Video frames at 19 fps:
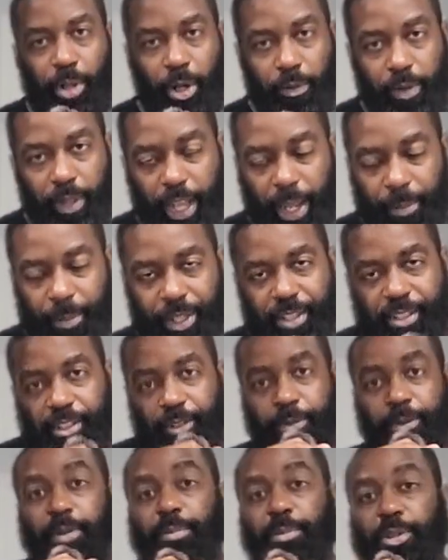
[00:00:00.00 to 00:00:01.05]
over that, because
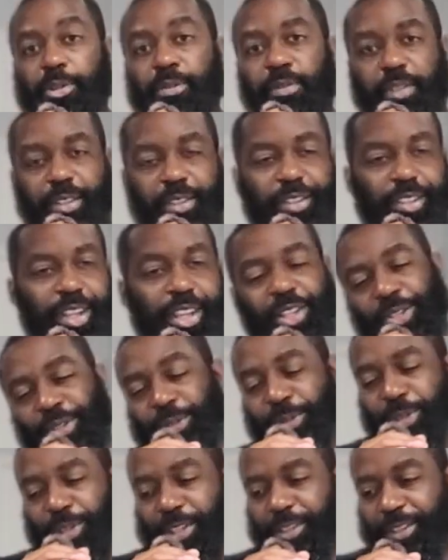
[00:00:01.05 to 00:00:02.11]
if we're moving
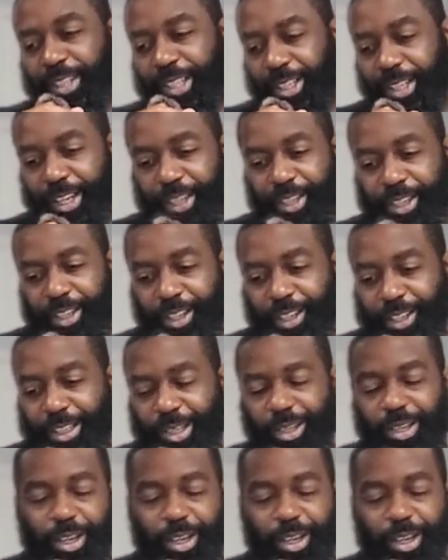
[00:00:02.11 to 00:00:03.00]
to a